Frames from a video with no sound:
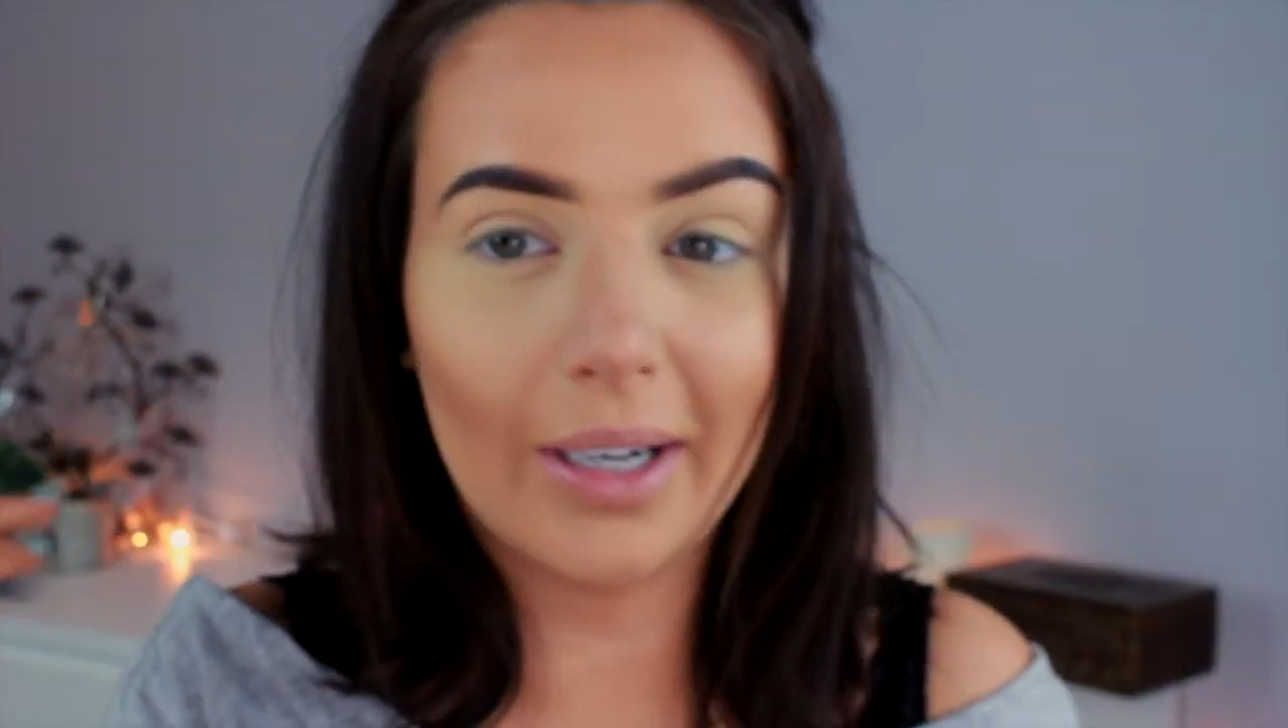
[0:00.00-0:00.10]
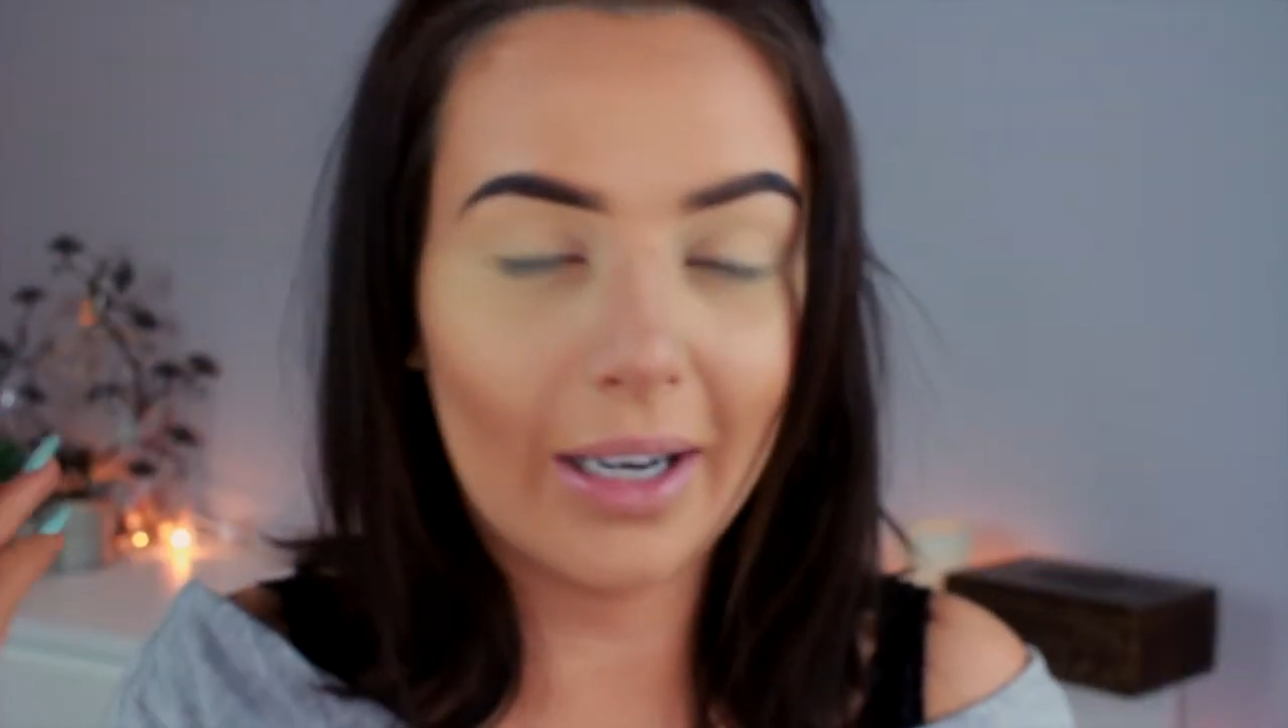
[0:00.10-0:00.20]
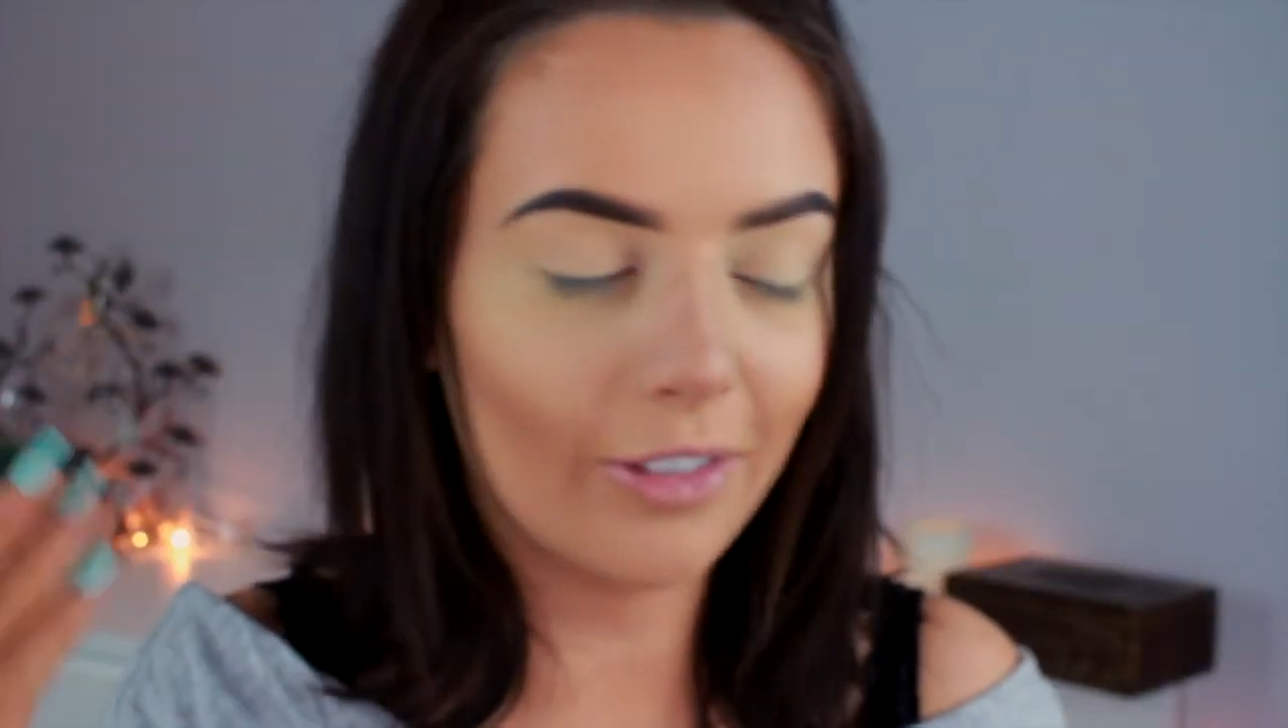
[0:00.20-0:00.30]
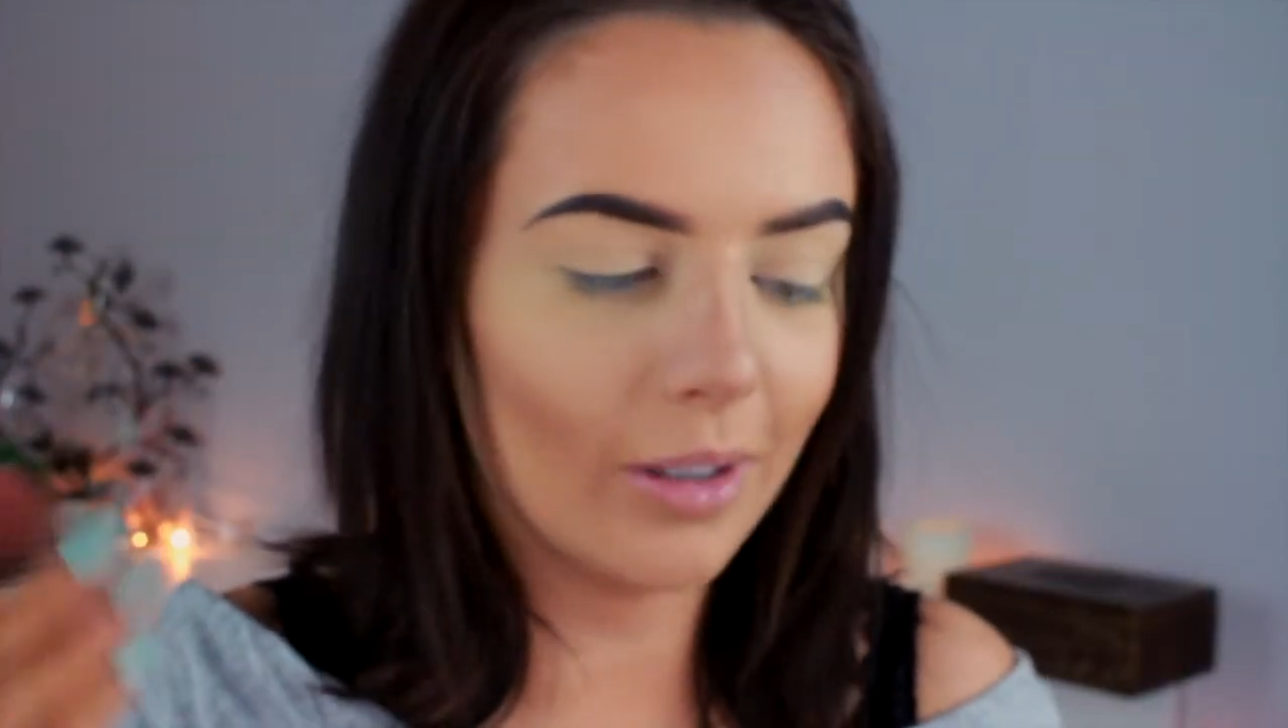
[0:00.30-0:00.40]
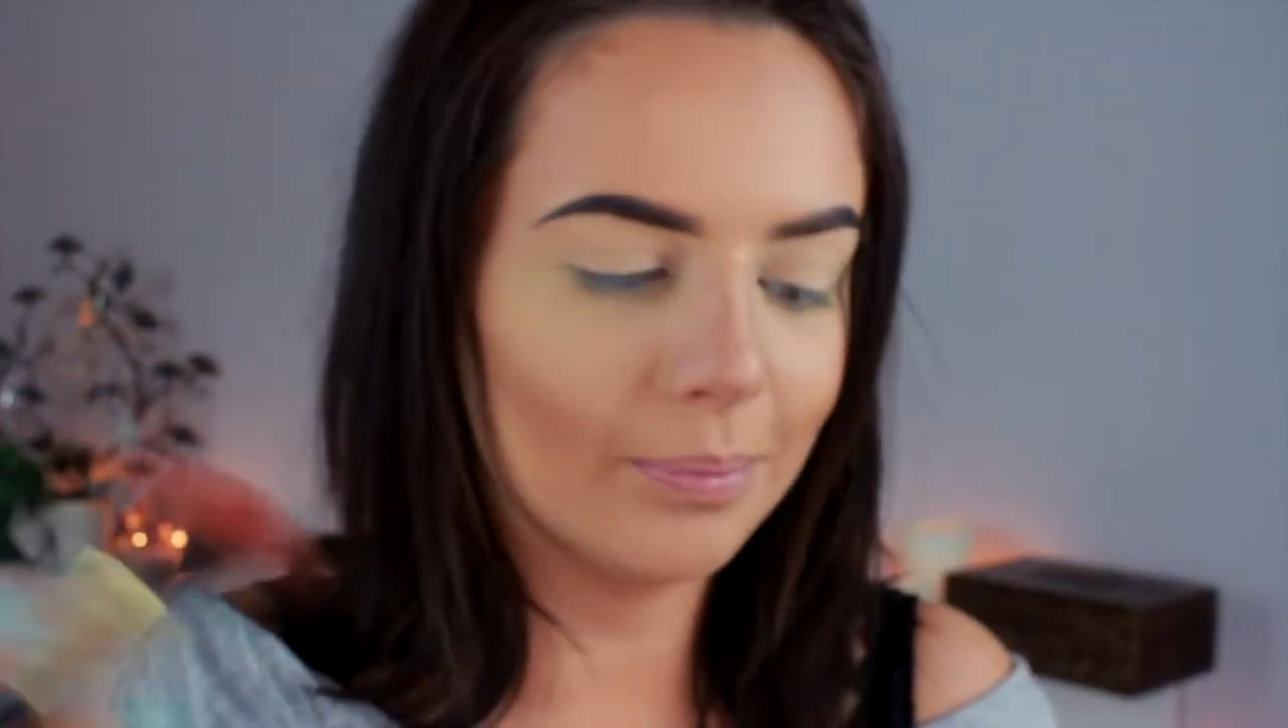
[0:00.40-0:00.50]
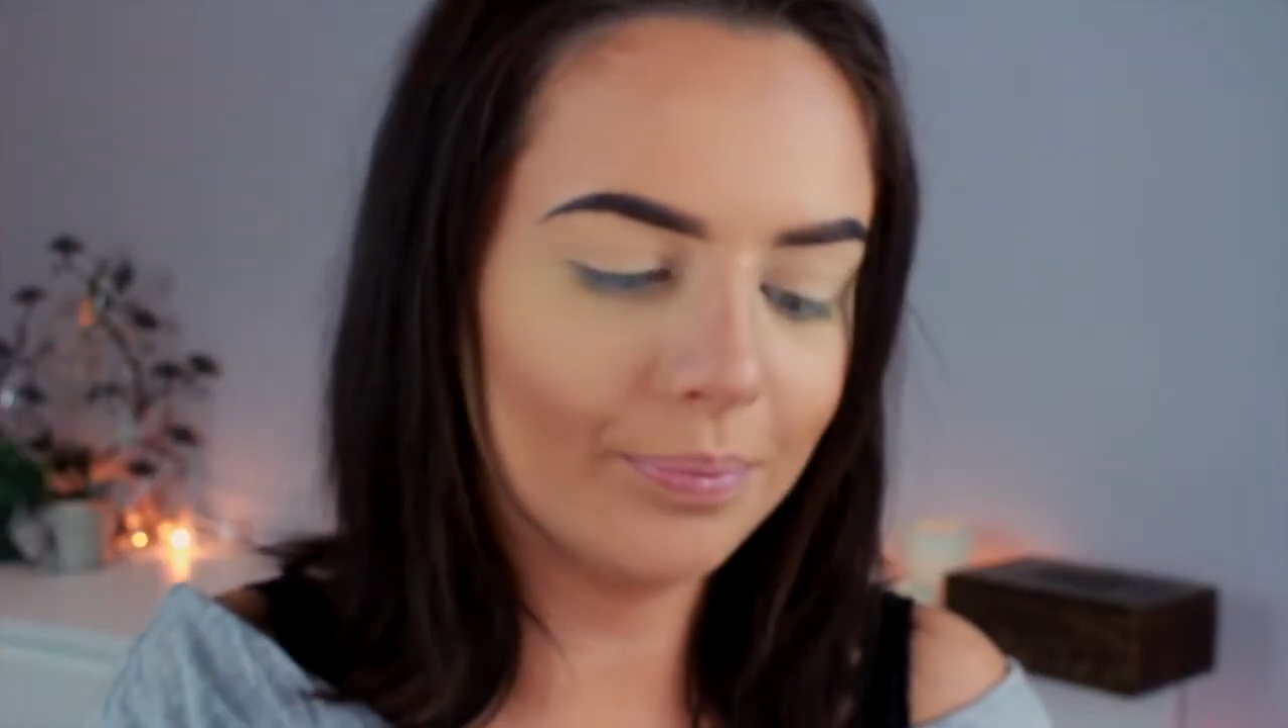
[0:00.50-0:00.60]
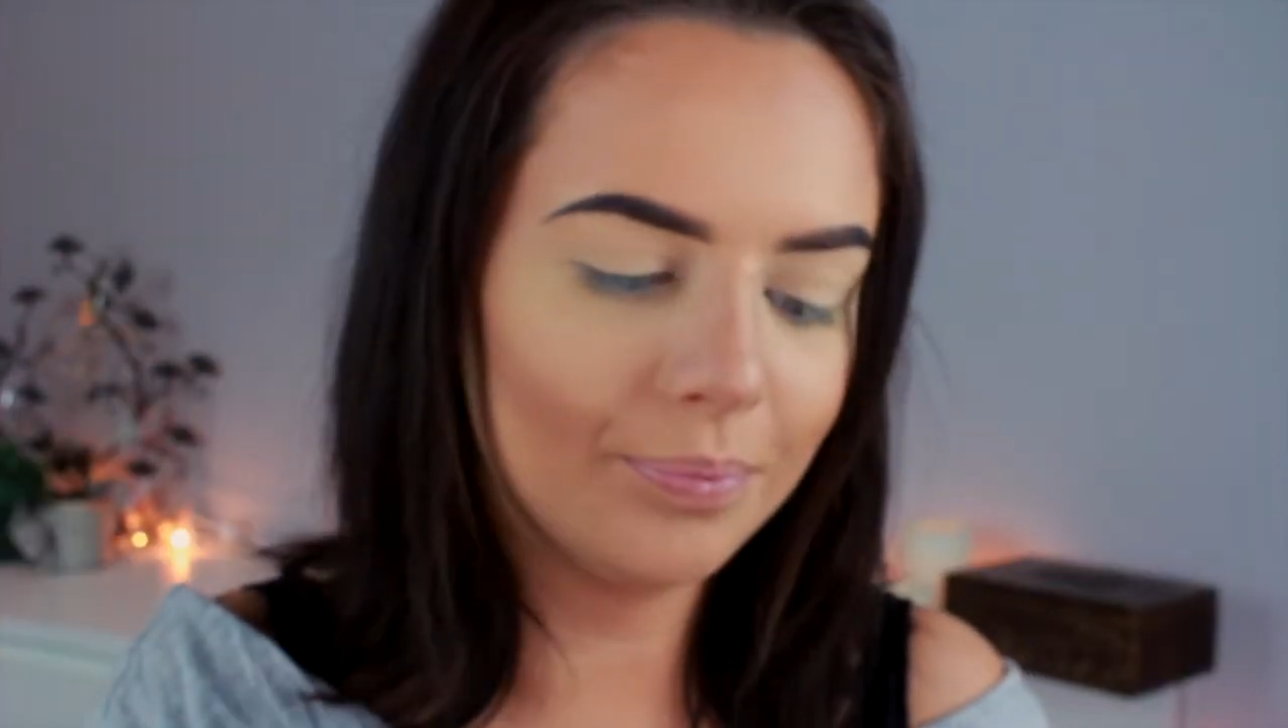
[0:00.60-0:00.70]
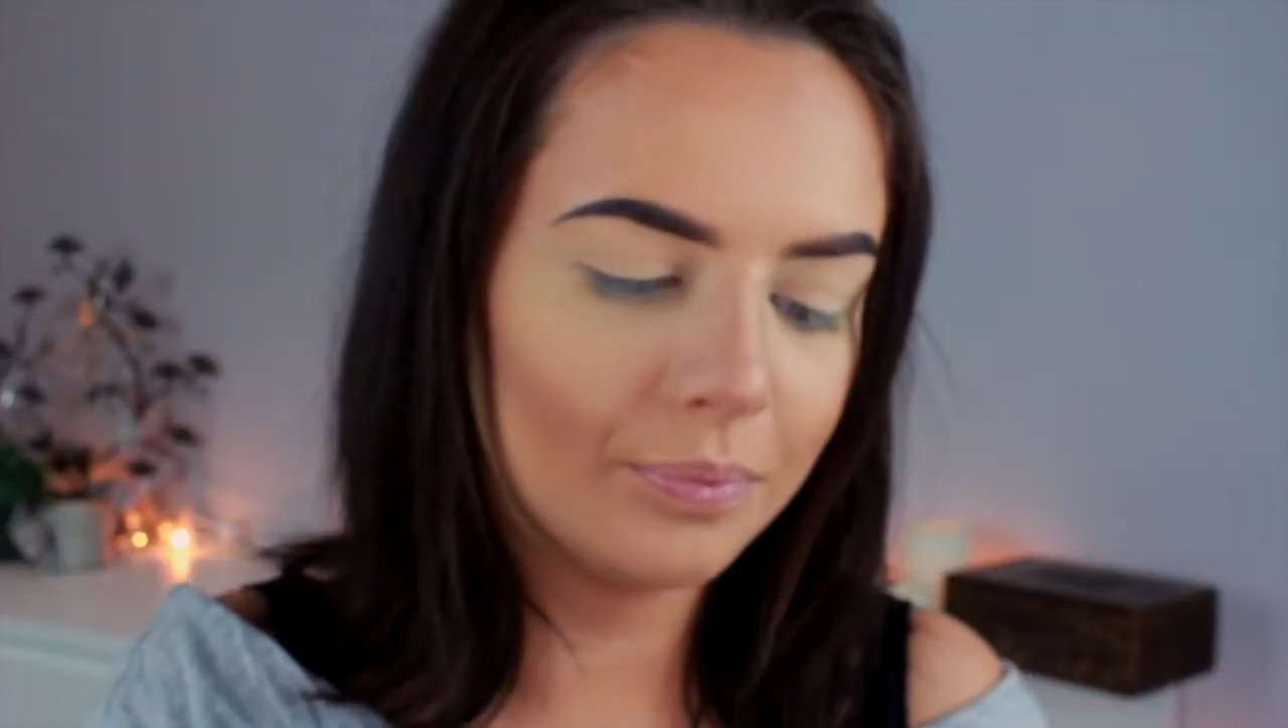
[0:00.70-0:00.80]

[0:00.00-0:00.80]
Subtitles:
I got it from.